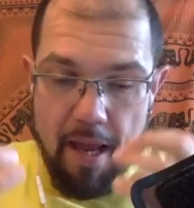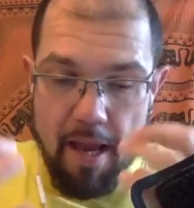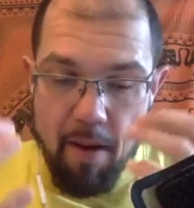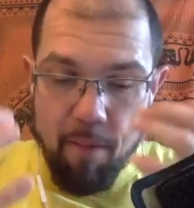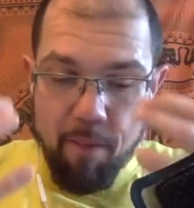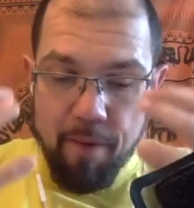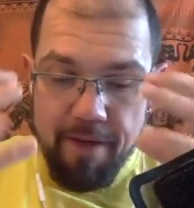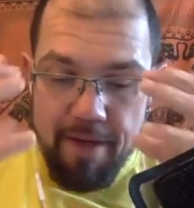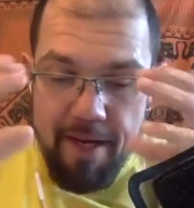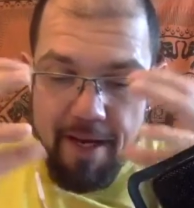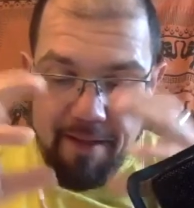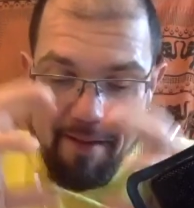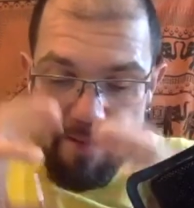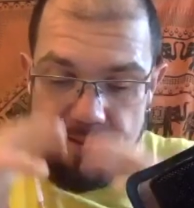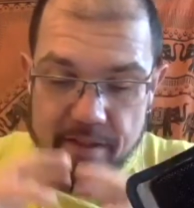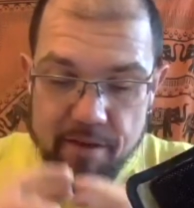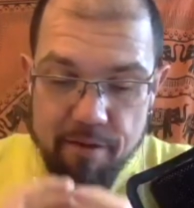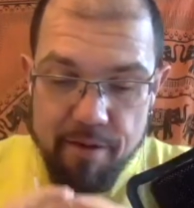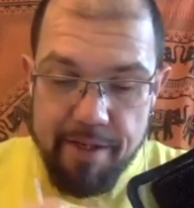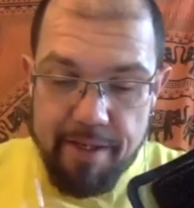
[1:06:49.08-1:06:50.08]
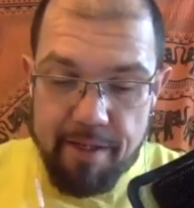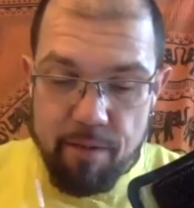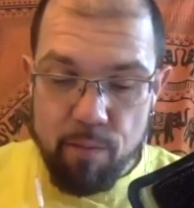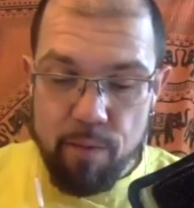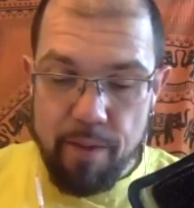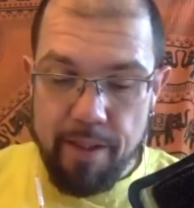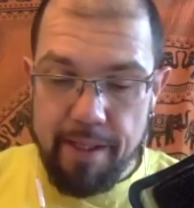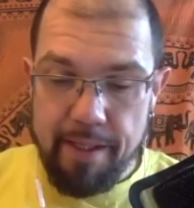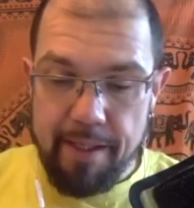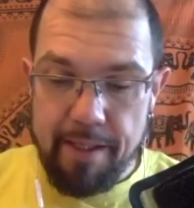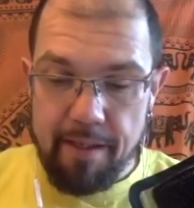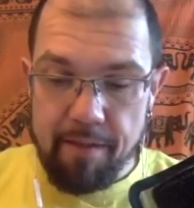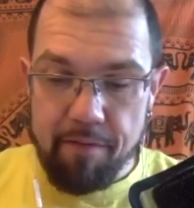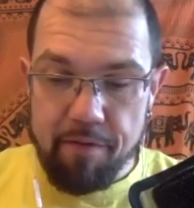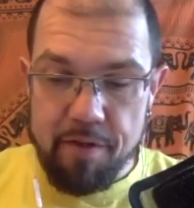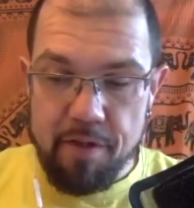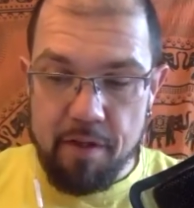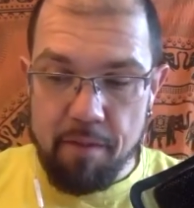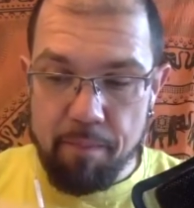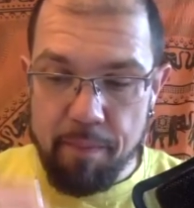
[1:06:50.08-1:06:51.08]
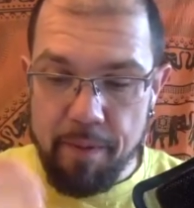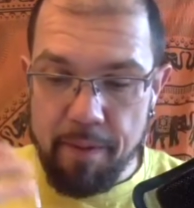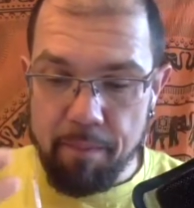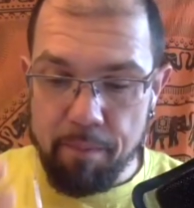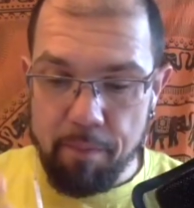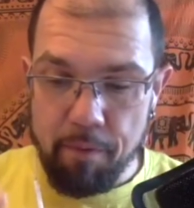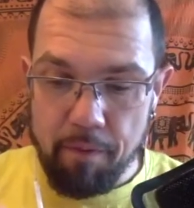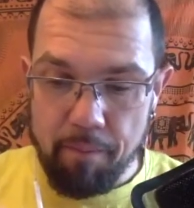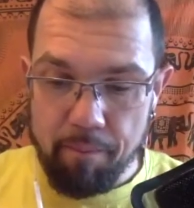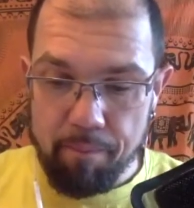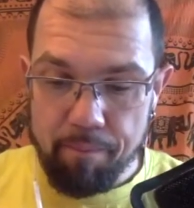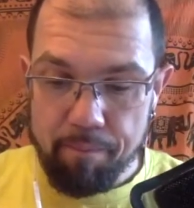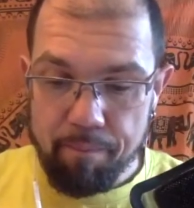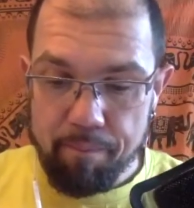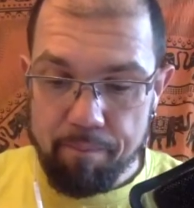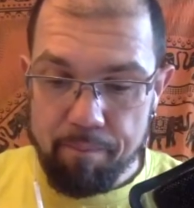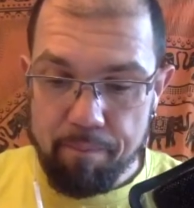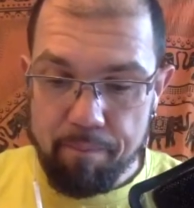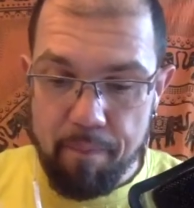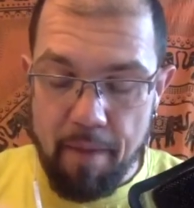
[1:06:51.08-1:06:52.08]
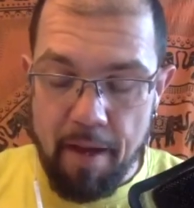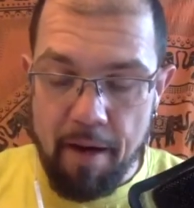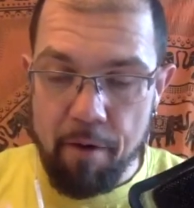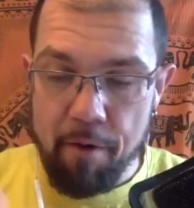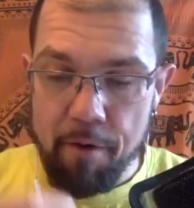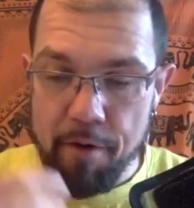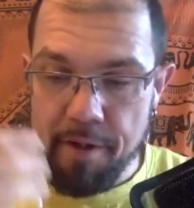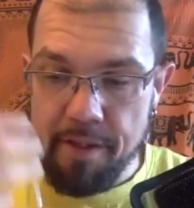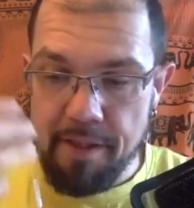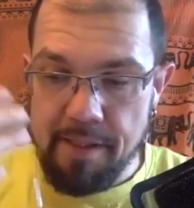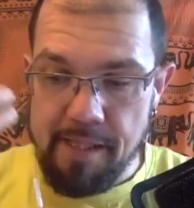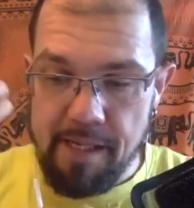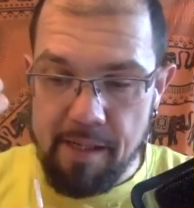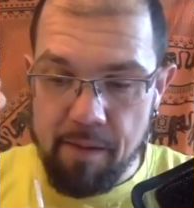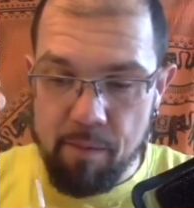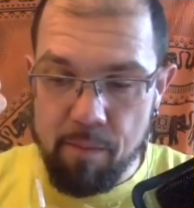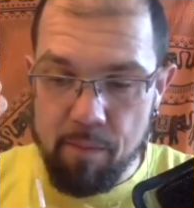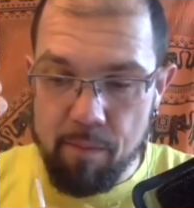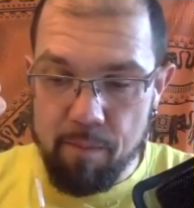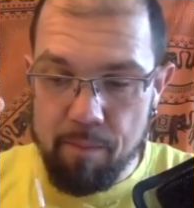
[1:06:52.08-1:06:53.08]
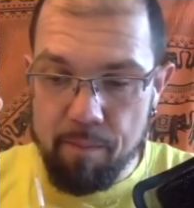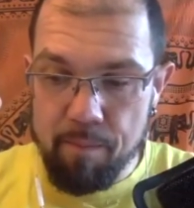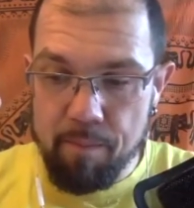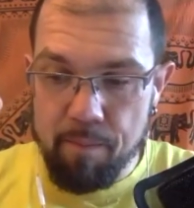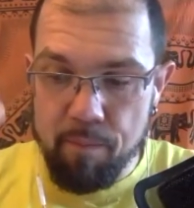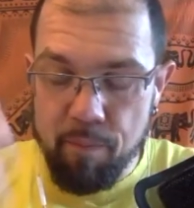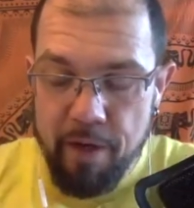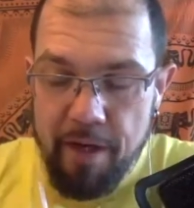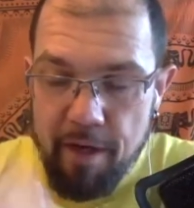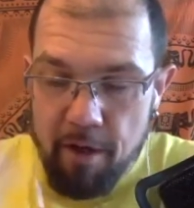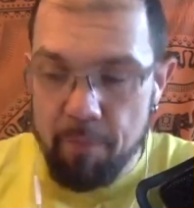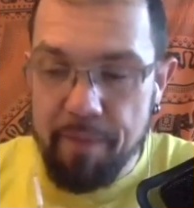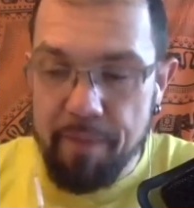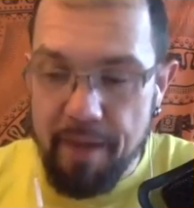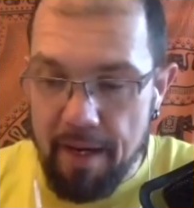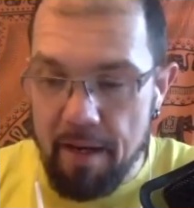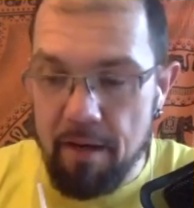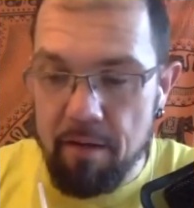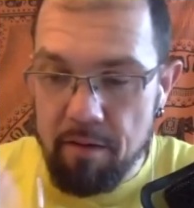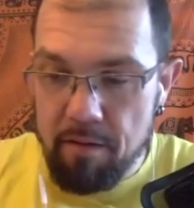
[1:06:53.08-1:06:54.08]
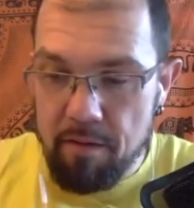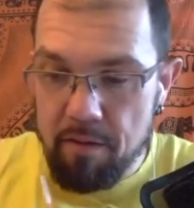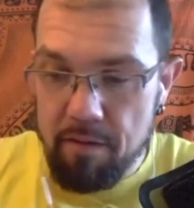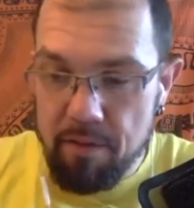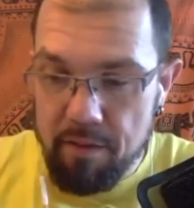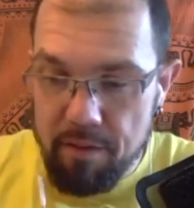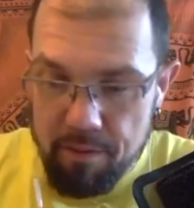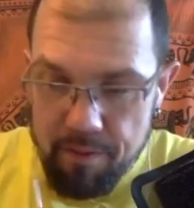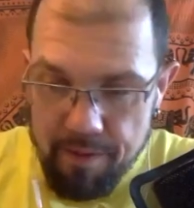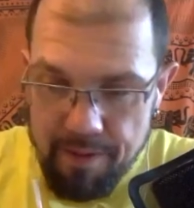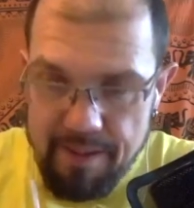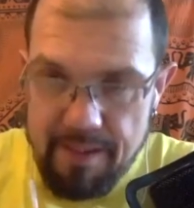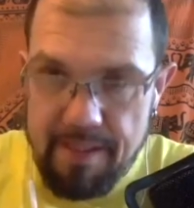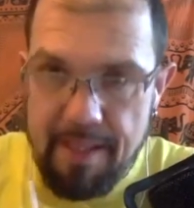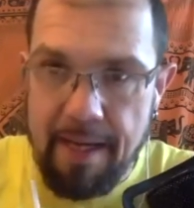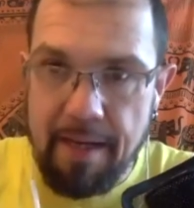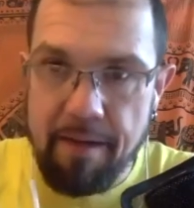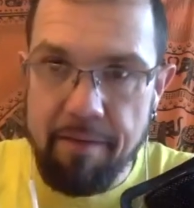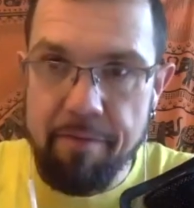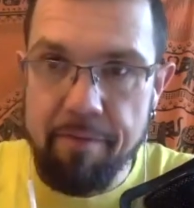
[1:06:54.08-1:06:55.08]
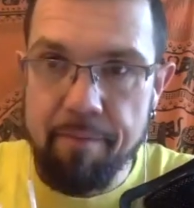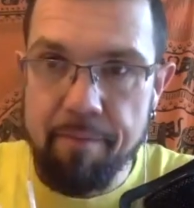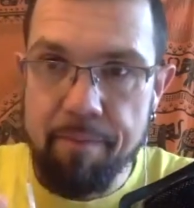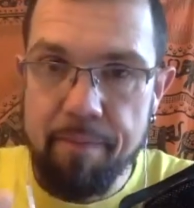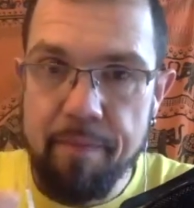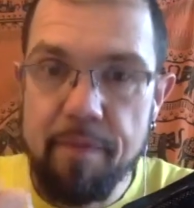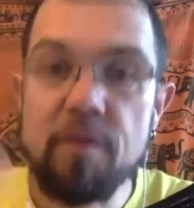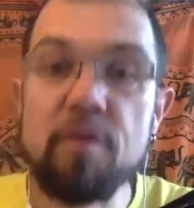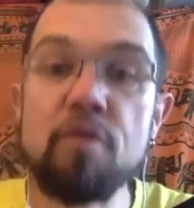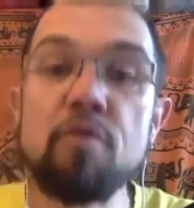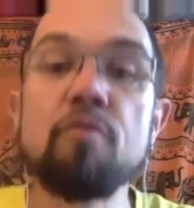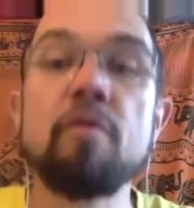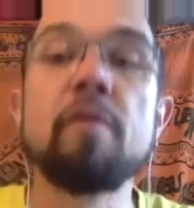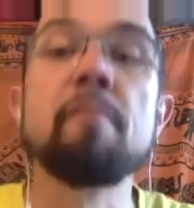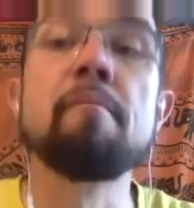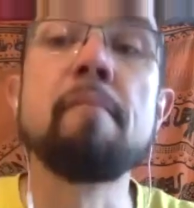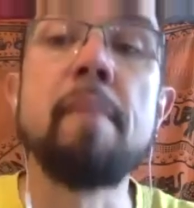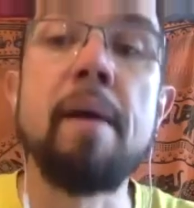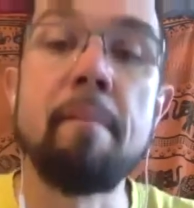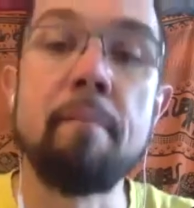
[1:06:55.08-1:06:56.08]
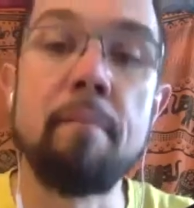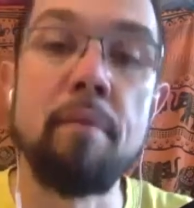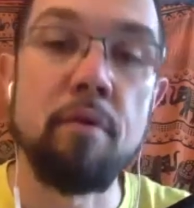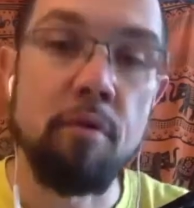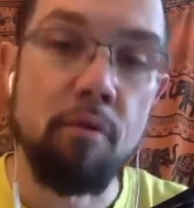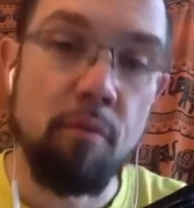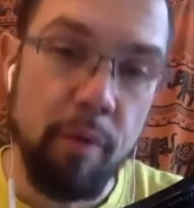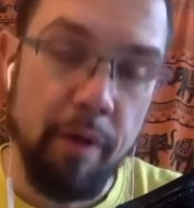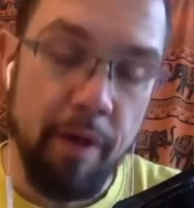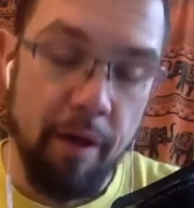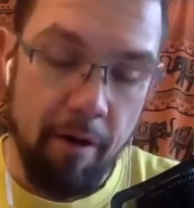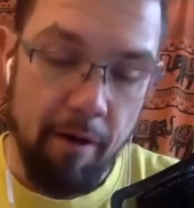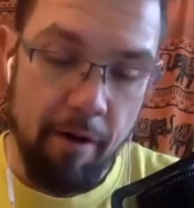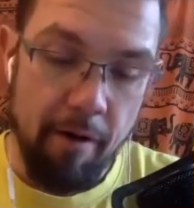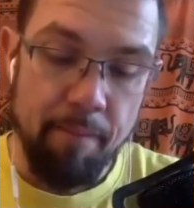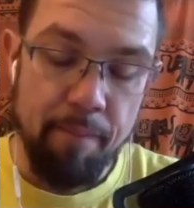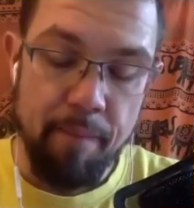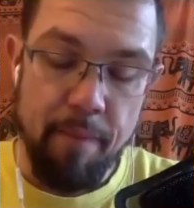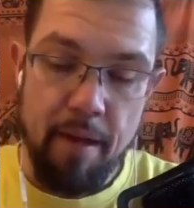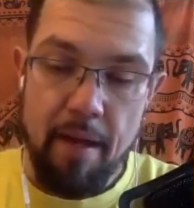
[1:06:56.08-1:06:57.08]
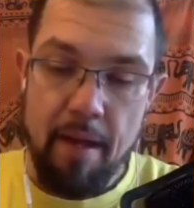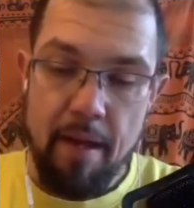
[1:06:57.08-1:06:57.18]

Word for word: when you had this great awakening, for some people, I heard is like, we come down to this life to remember who we are.